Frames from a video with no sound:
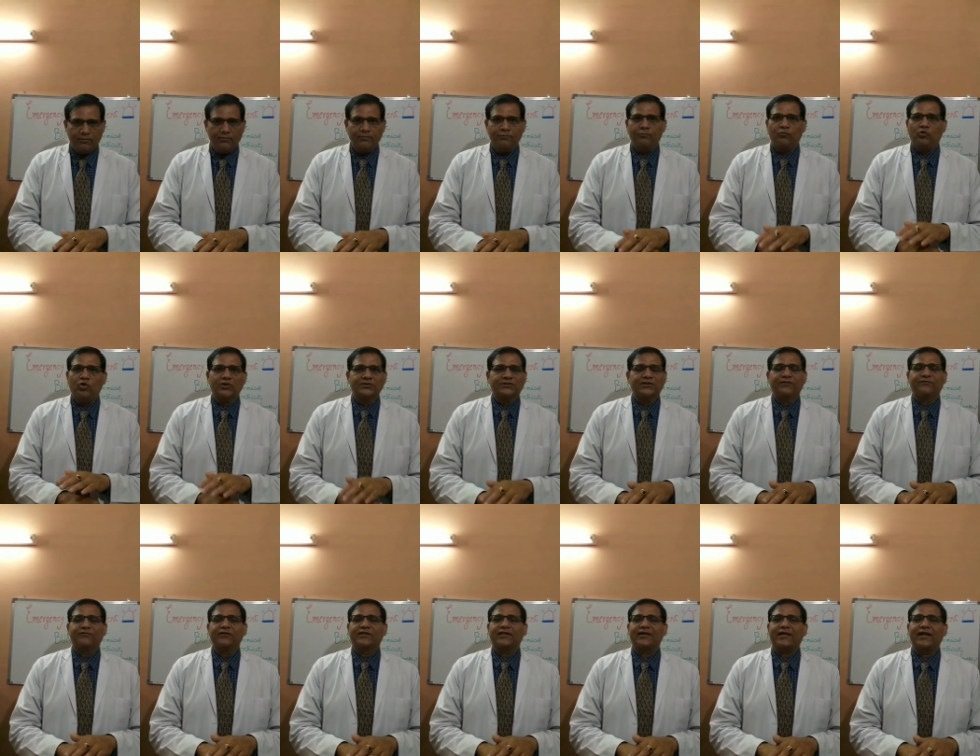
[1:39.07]
wash it
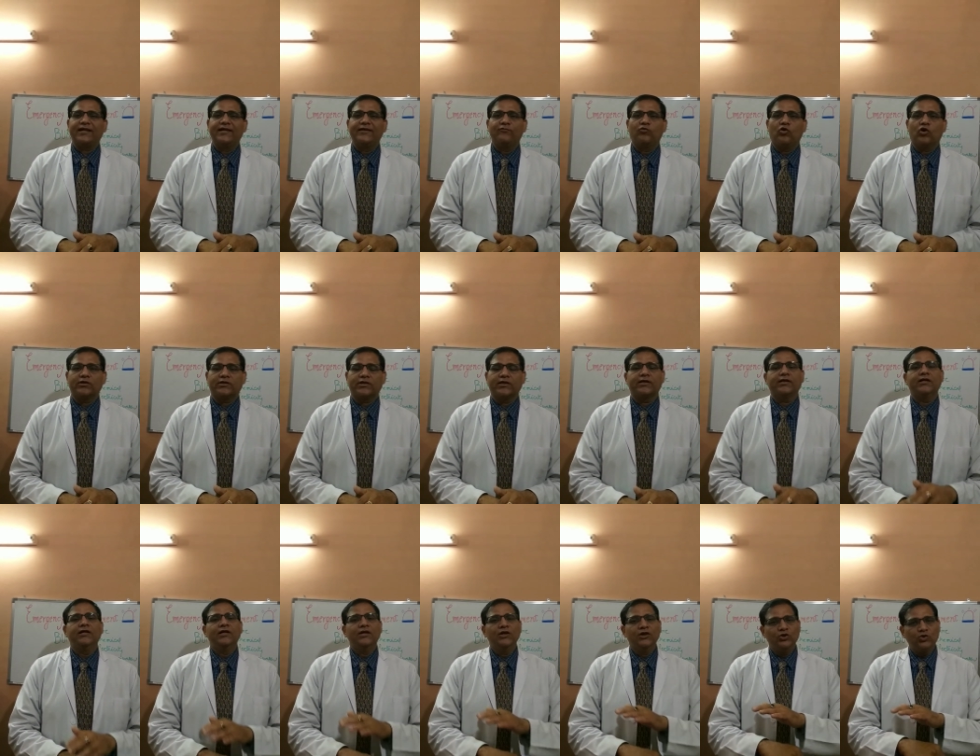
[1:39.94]
with running water,
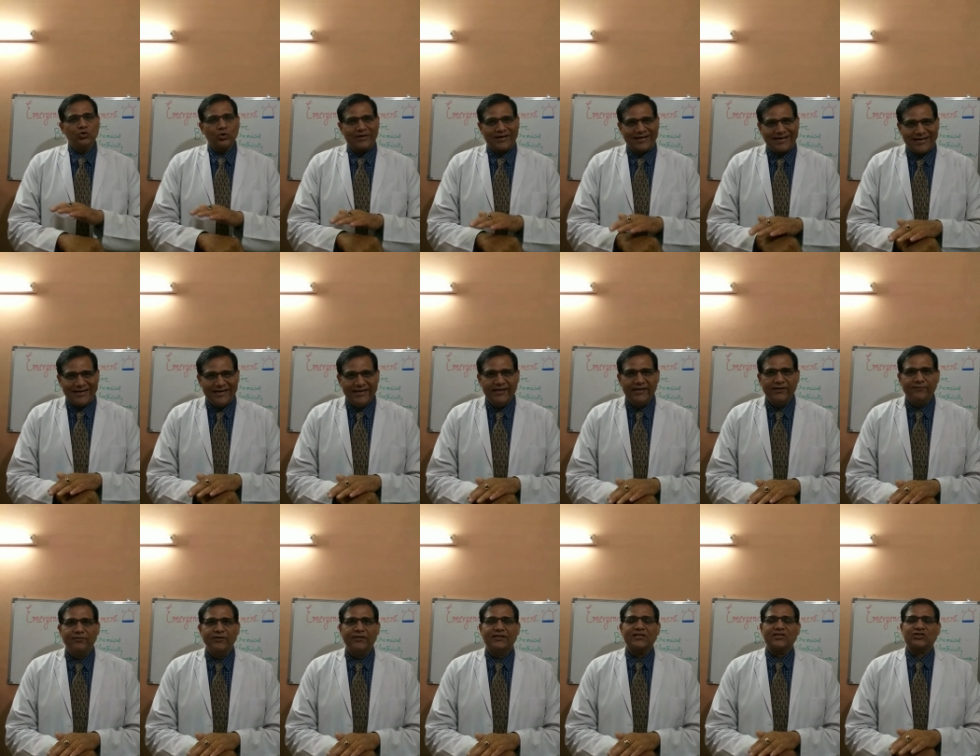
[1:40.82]
you clean it
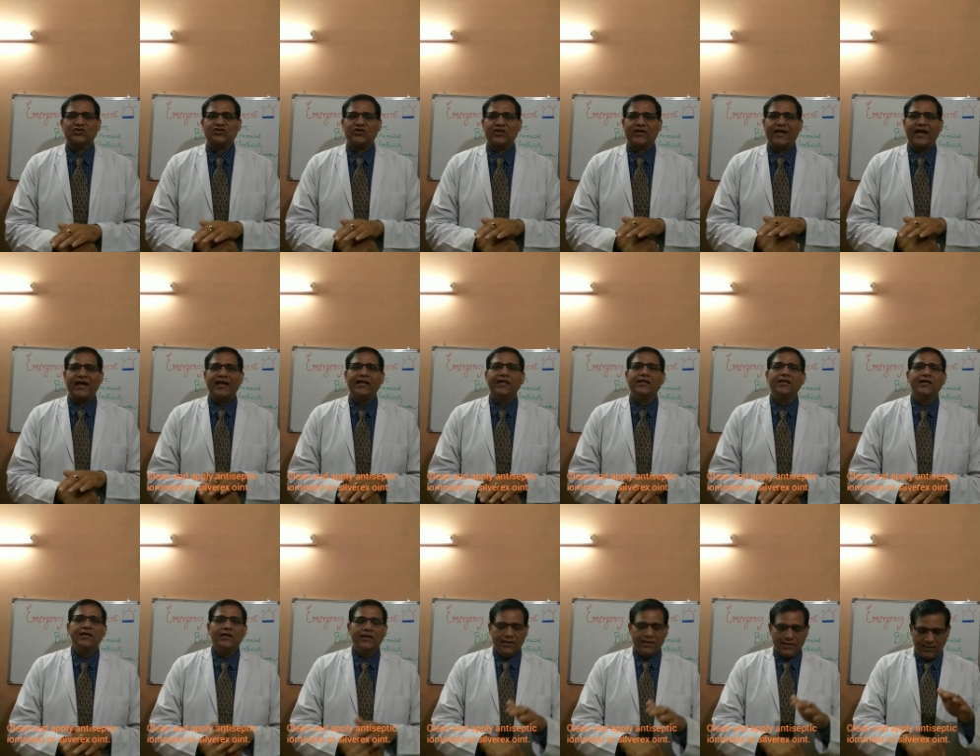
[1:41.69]
with sterile
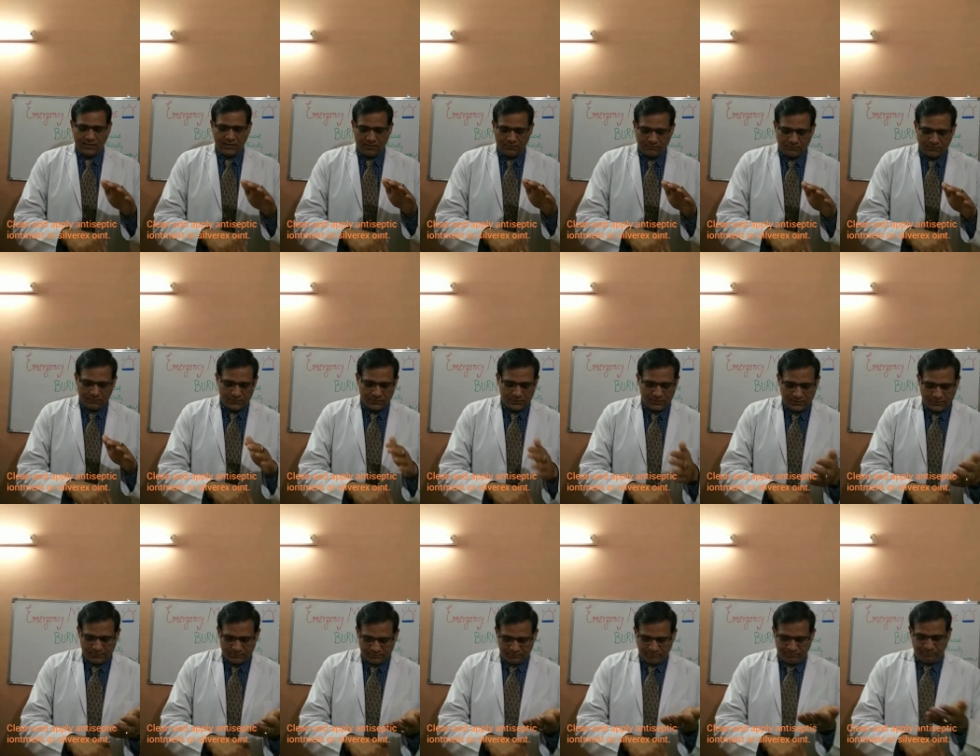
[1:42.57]

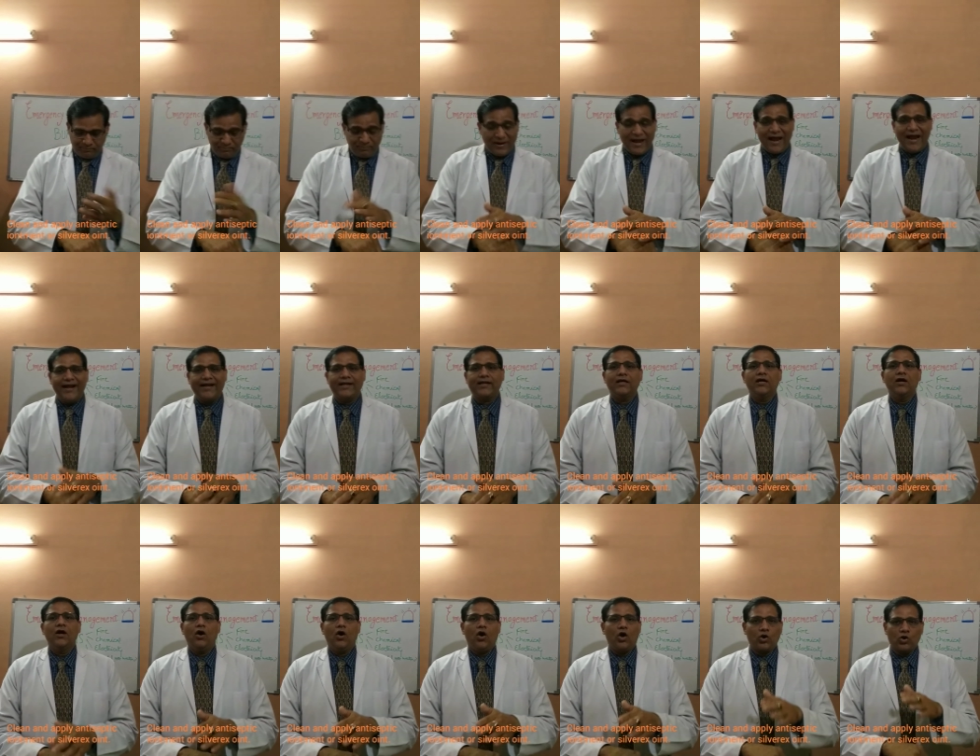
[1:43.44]
pad
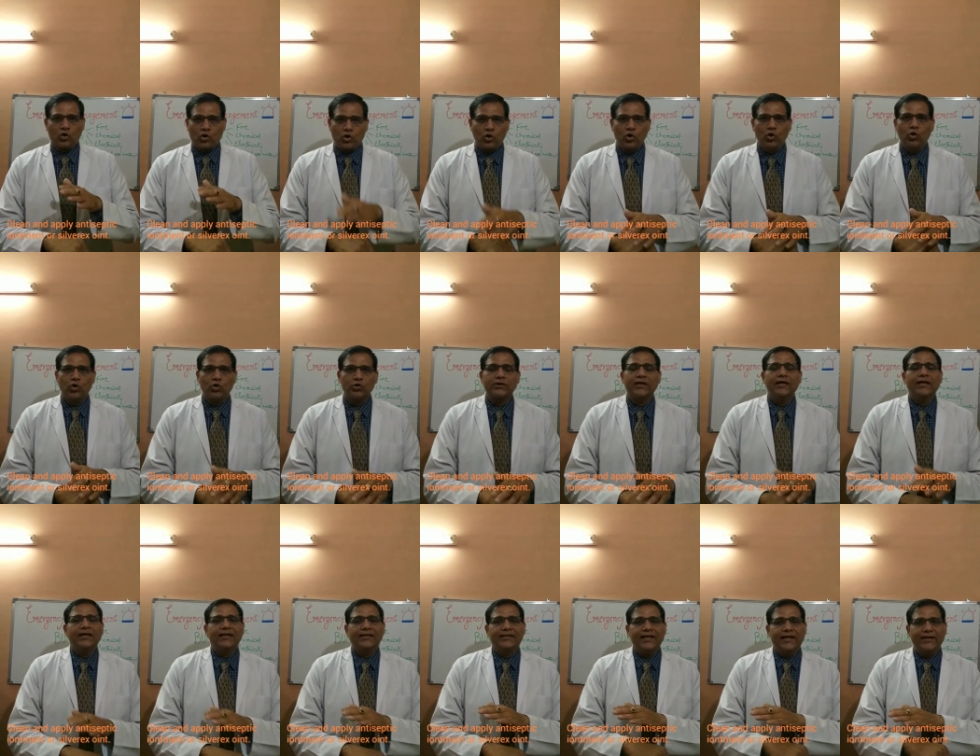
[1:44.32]
or cloth,
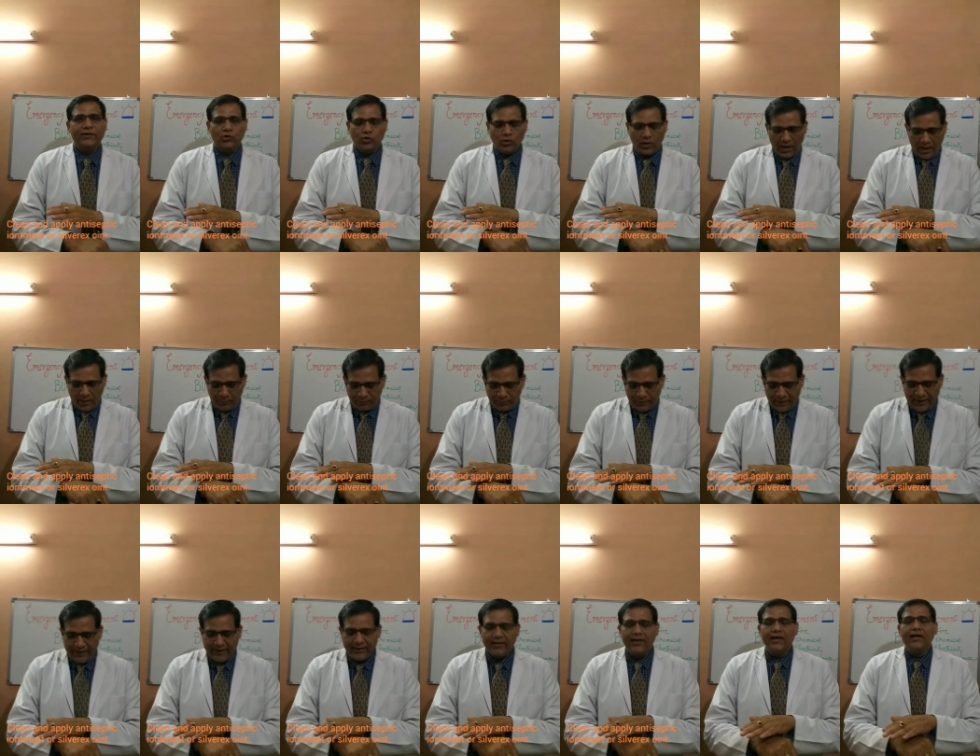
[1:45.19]
then you
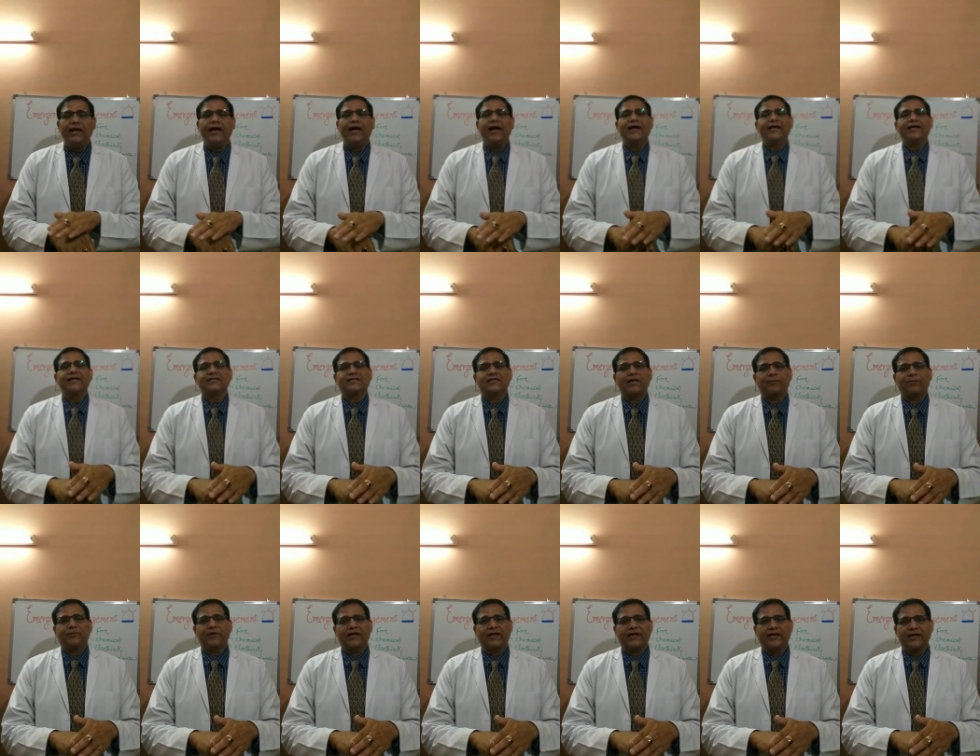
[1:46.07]
applied
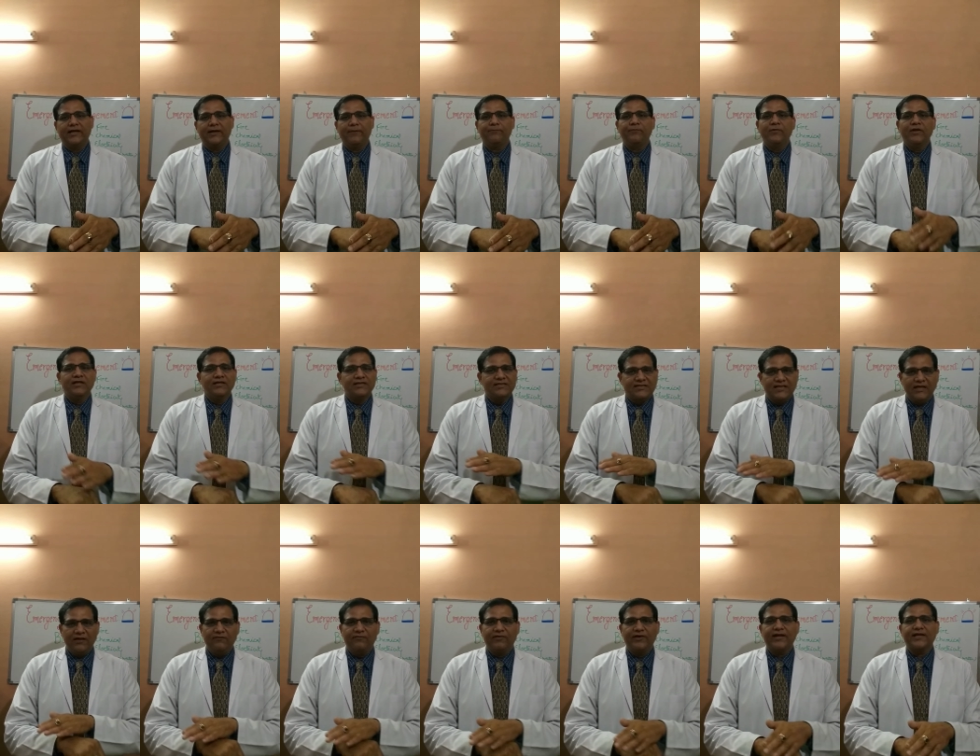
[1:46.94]
antiseptic cream,
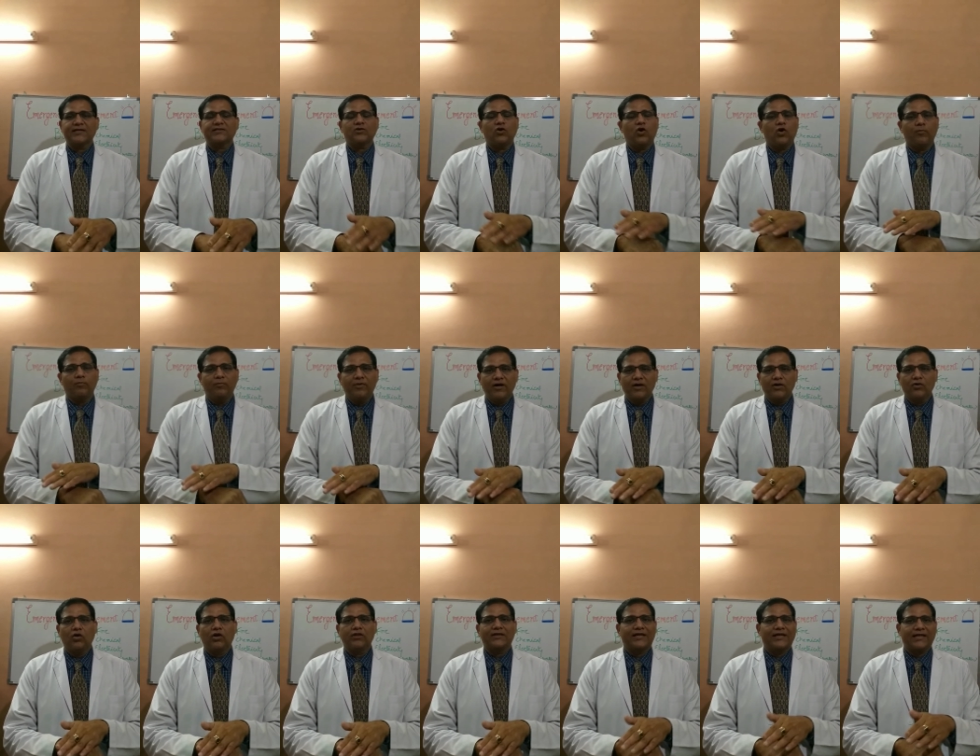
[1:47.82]
Silverex or
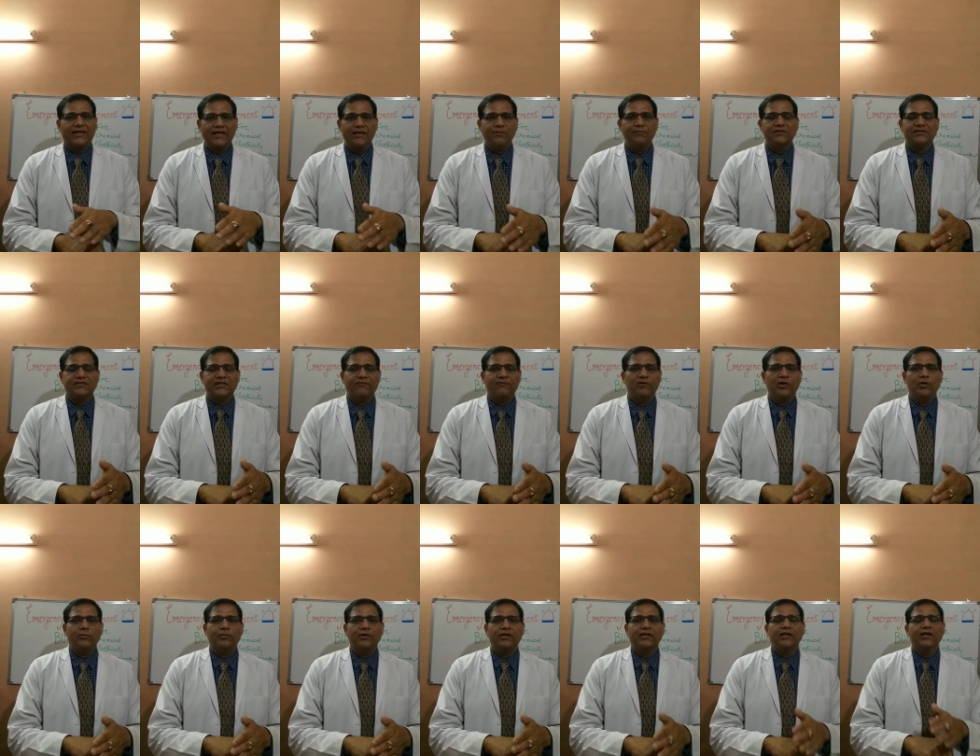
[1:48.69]
Burnol, the cream is
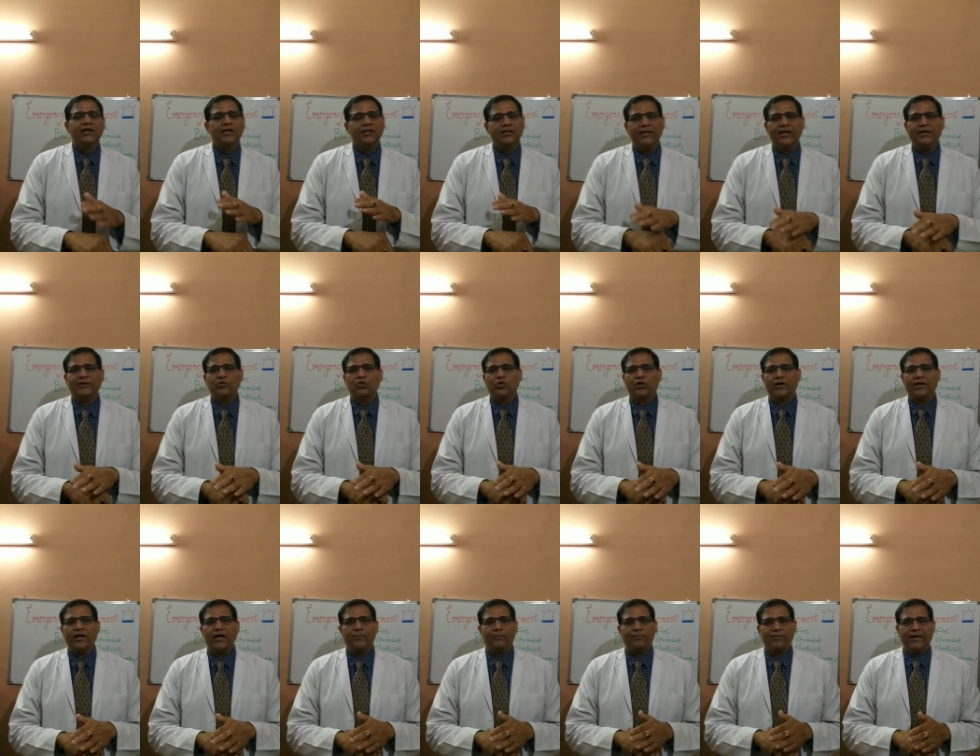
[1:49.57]
available that you can
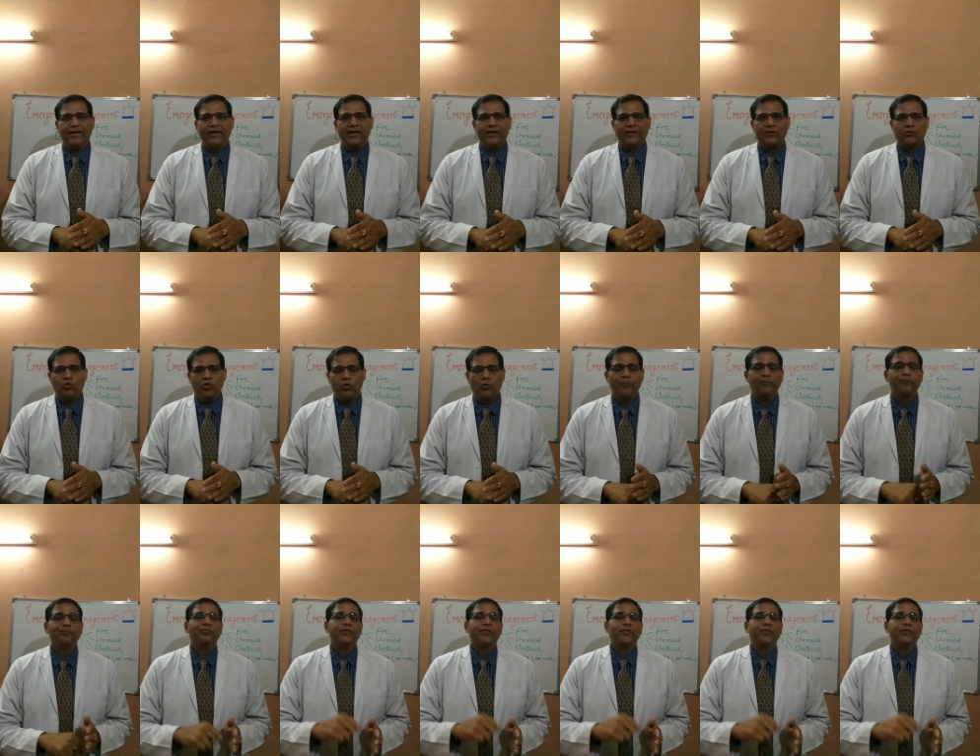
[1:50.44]
apply at home.